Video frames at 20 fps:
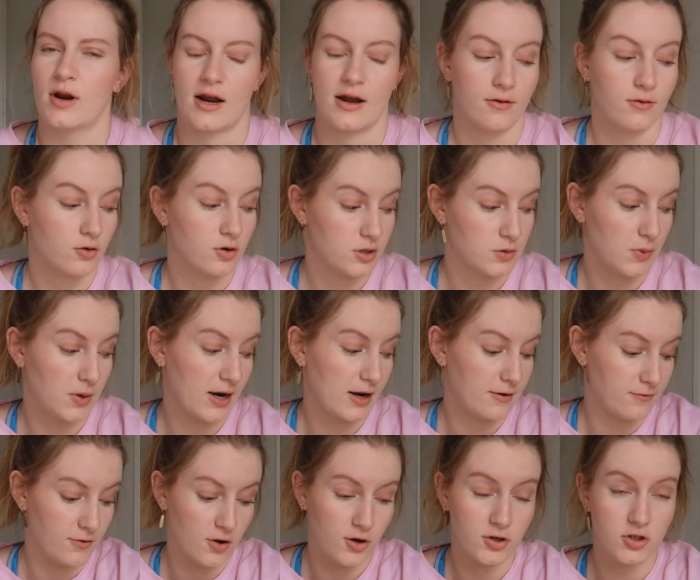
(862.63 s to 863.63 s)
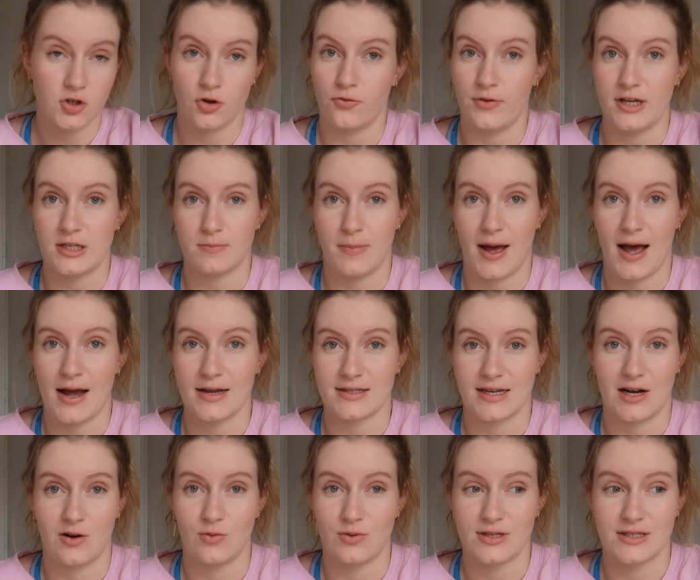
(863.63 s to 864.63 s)
Because when I first saw these bags,
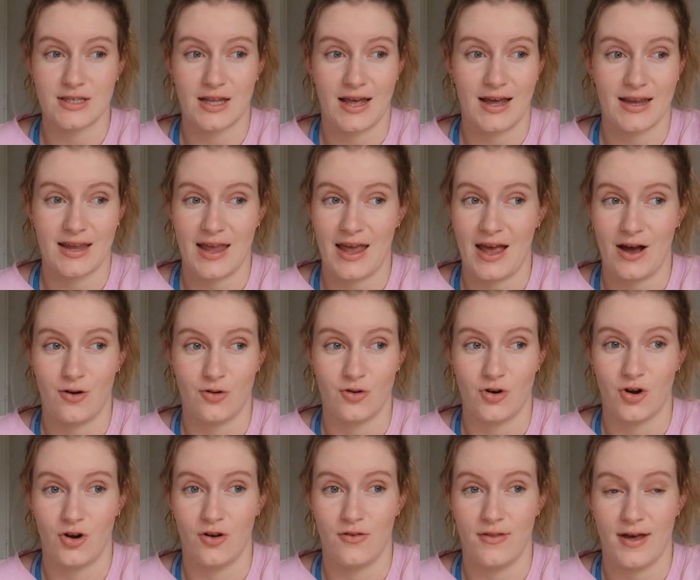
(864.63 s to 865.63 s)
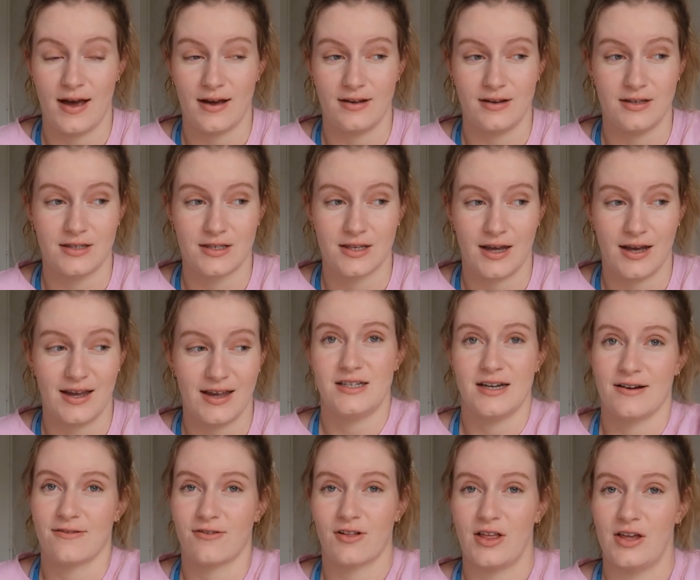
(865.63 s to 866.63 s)
I was like, hell no, that is like
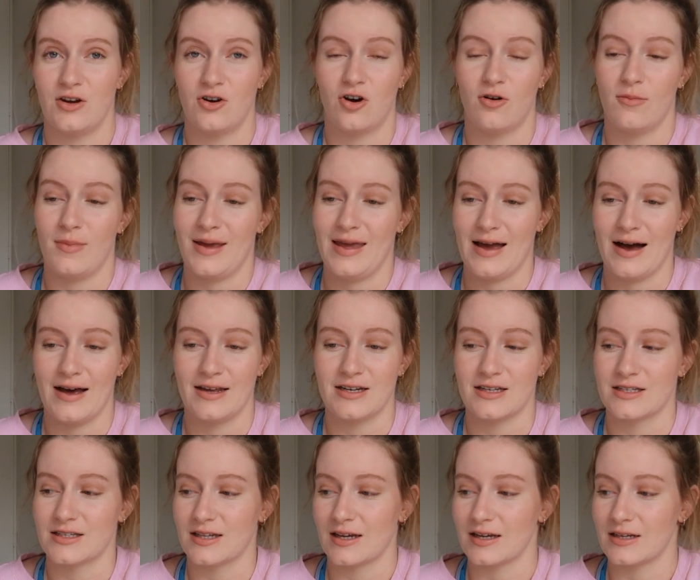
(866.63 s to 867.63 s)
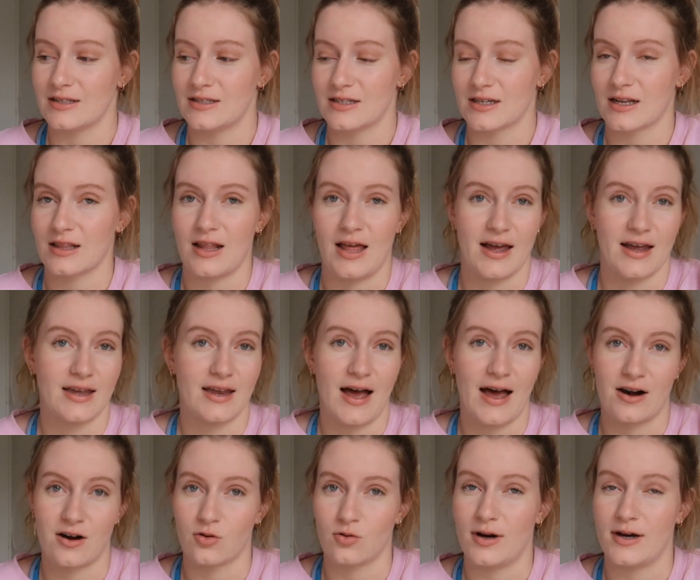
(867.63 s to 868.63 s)
definitely not me. I just like didn't like it
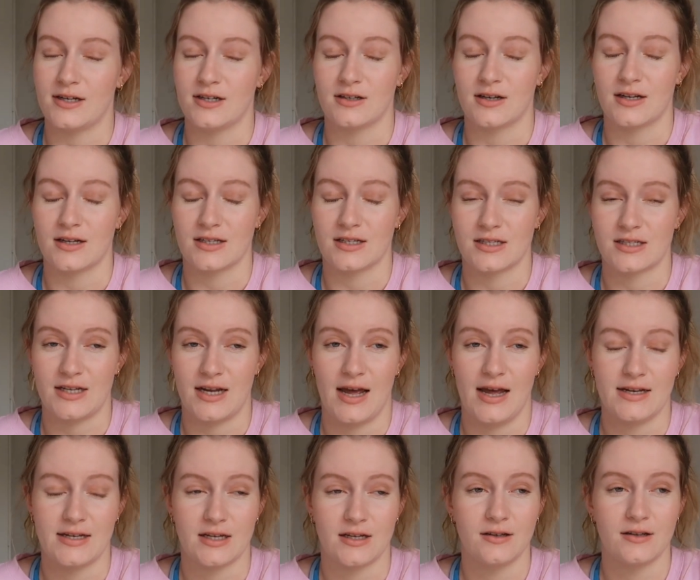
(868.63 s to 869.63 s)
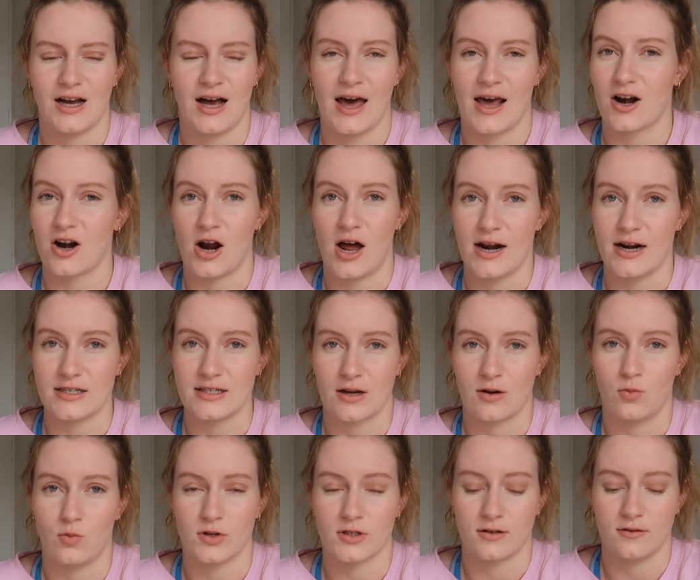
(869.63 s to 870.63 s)
at all. I didn't understand it. I don't know, I just
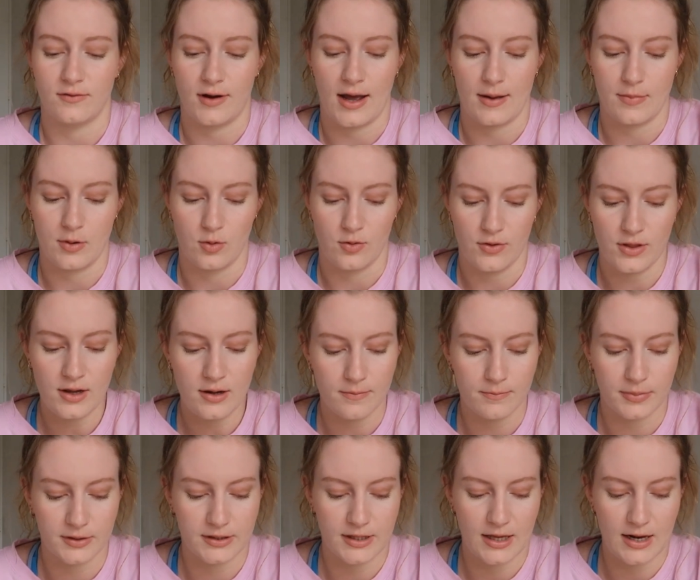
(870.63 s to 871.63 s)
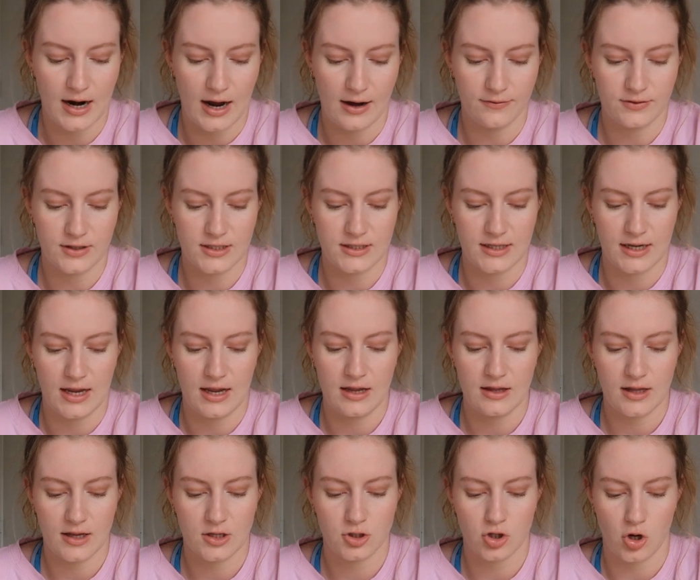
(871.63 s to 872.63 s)
like wasn't vibing with it. But then after seeing
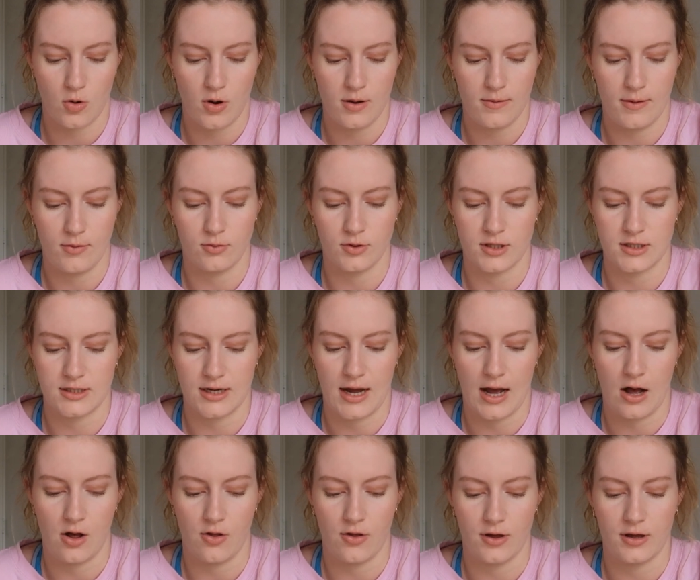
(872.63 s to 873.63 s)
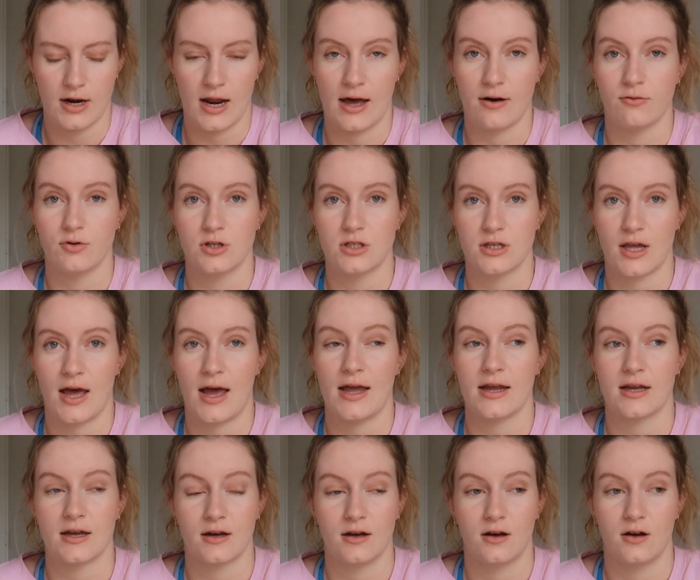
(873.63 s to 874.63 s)
like so many people style it, I was
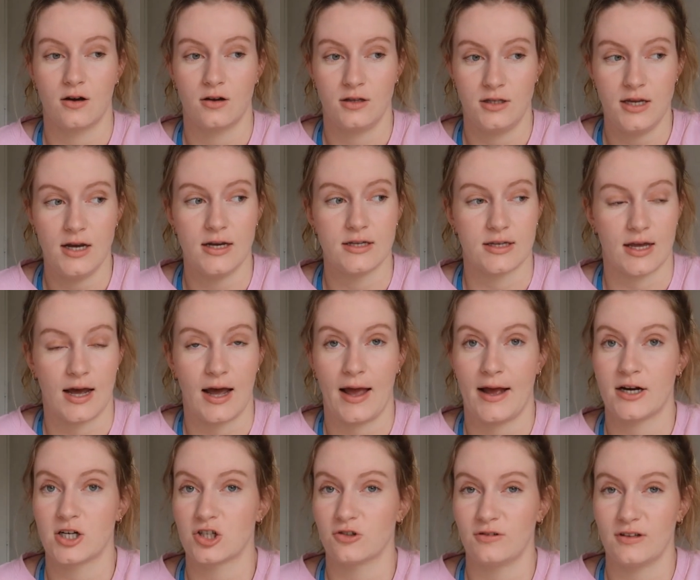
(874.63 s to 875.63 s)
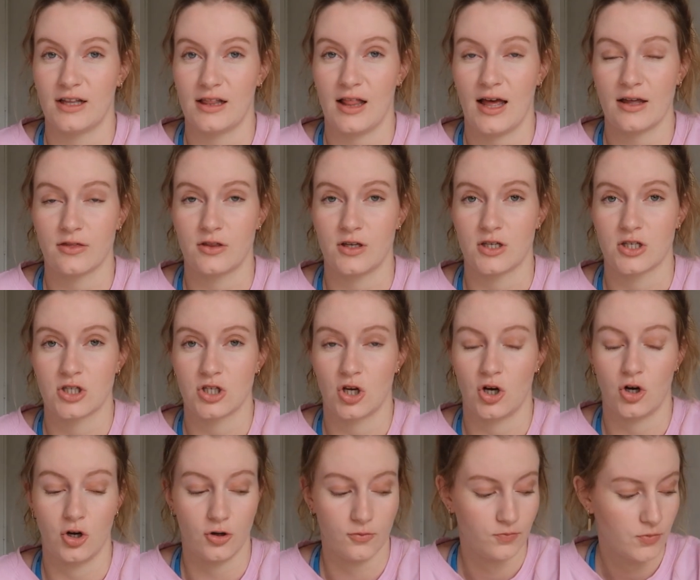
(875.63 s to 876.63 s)
like, yes, I actually really like this.
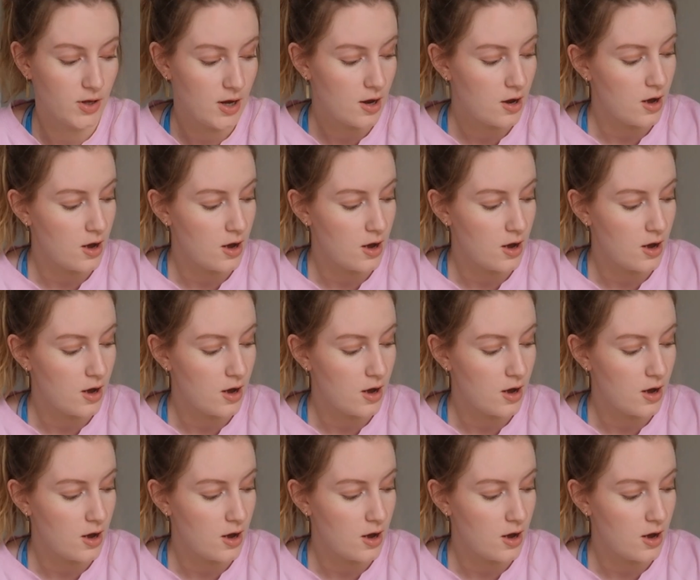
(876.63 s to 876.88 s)
So